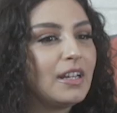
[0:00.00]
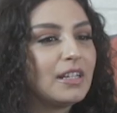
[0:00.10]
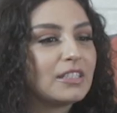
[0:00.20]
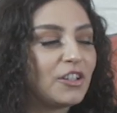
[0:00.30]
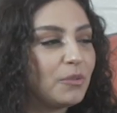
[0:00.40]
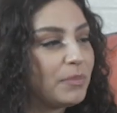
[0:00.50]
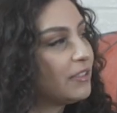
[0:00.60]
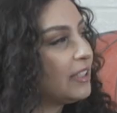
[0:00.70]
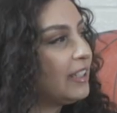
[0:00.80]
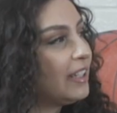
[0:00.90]
start
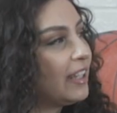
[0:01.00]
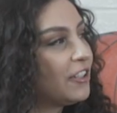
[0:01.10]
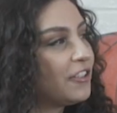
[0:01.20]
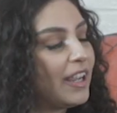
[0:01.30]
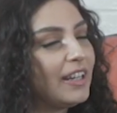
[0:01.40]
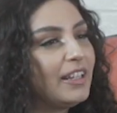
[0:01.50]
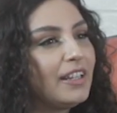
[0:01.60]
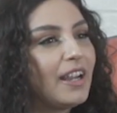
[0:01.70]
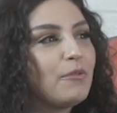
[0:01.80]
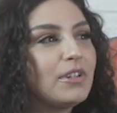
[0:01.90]
building and
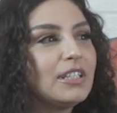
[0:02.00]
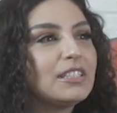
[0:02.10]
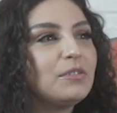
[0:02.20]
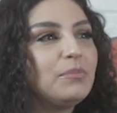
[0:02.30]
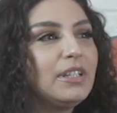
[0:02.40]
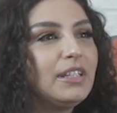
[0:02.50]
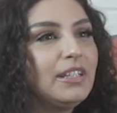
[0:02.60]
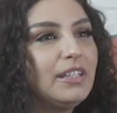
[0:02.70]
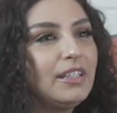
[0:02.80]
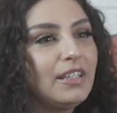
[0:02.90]
creating. I wanted to
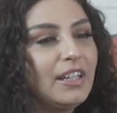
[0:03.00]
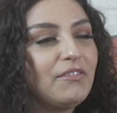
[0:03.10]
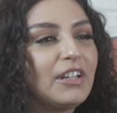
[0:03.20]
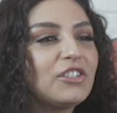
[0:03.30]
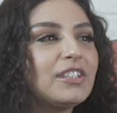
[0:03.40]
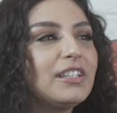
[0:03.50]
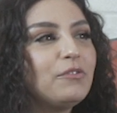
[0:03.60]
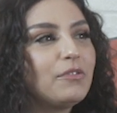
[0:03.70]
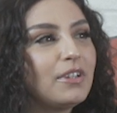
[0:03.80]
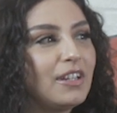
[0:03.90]
be,
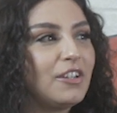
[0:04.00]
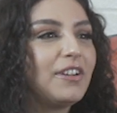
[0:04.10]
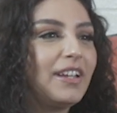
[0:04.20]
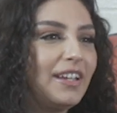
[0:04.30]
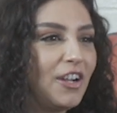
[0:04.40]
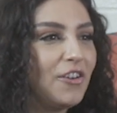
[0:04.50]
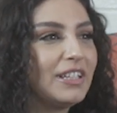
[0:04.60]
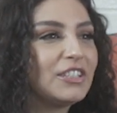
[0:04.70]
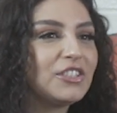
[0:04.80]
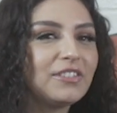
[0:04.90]
eventually create, go
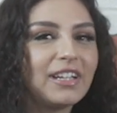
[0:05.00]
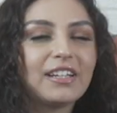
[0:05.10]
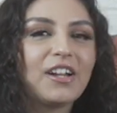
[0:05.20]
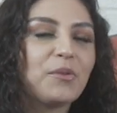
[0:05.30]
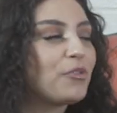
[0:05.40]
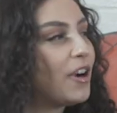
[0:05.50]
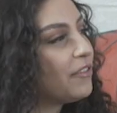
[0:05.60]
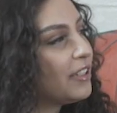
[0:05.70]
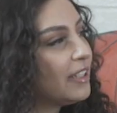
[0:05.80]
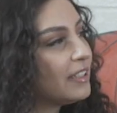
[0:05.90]
into like a
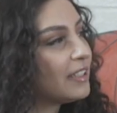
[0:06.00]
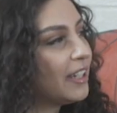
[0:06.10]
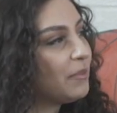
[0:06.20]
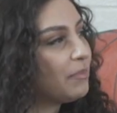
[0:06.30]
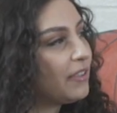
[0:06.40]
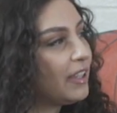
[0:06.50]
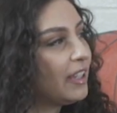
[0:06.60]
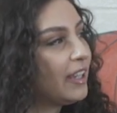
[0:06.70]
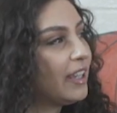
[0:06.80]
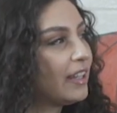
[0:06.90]
nonprofit type
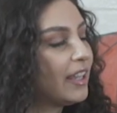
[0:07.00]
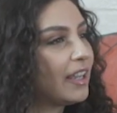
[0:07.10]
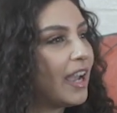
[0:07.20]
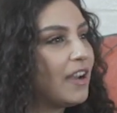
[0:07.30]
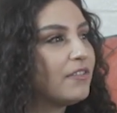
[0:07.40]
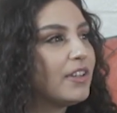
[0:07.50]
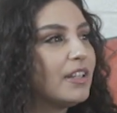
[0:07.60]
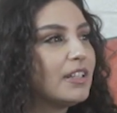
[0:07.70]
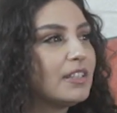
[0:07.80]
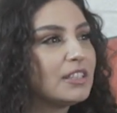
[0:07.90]
thing and like have
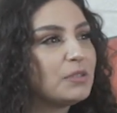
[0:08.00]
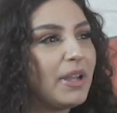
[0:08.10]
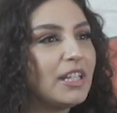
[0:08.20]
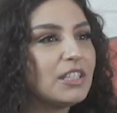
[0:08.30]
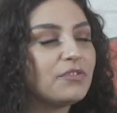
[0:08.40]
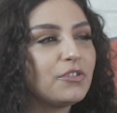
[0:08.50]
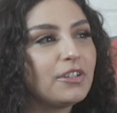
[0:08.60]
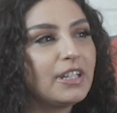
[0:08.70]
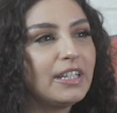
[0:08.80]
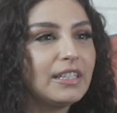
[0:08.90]
a space for
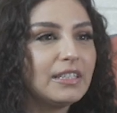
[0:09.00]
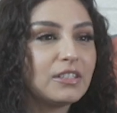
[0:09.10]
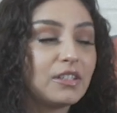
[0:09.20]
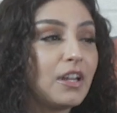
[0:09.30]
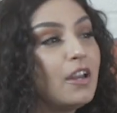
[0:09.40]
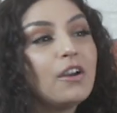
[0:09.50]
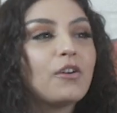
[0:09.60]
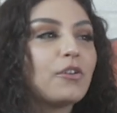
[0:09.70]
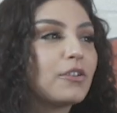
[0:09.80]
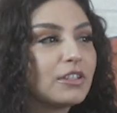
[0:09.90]
kids
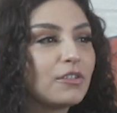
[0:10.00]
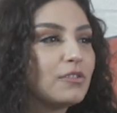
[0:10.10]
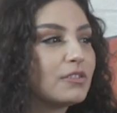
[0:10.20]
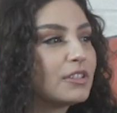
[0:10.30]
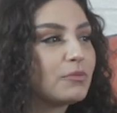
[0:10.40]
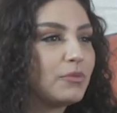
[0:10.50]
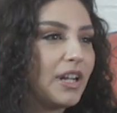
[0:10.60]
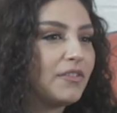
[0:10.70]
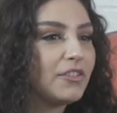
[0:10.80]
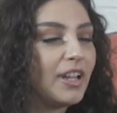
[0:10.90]
or adults,
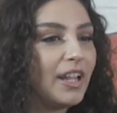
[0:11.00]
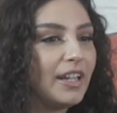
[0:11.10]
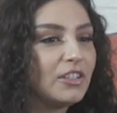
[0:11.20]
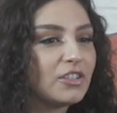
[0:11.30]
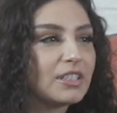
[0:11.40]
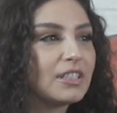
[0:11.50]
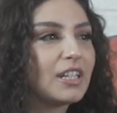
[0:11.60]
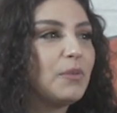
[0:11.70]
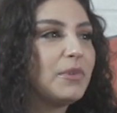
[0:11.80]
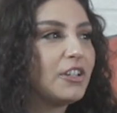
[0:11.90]
whatever the age, just to
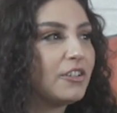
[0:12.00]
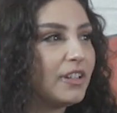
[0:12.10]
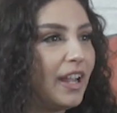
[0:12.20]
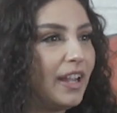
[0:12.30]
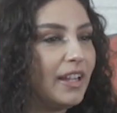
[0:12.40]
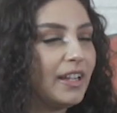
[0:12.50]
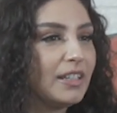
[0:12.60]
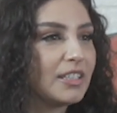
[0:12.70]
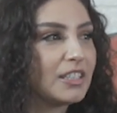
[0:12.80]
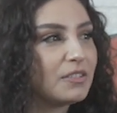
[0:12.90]
come and create and
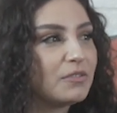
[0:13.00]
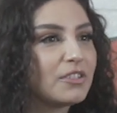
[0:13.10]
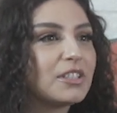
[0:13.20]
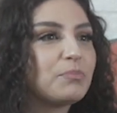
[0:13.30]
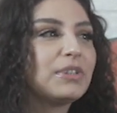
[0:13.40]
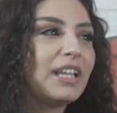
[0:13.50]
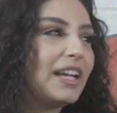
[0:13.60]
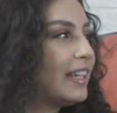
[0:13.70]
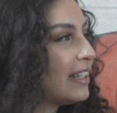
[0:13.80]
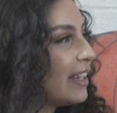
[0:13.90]
just, just
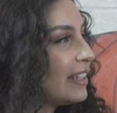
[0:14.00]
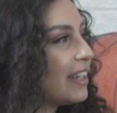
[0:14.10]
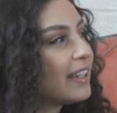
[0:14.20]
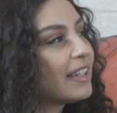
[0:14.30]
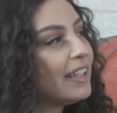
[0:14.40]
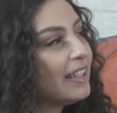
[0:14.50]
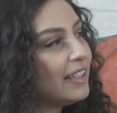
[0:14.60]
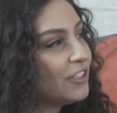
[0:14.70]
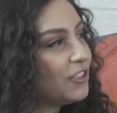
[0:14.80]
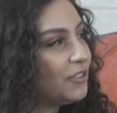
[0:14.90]
play and like not get
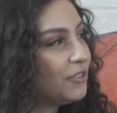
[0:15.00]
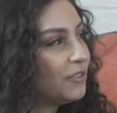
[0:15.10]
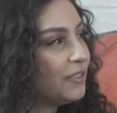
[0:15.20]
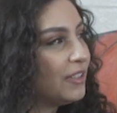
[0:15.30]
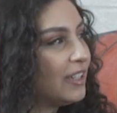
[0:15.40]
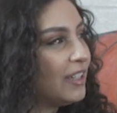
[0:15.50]
into,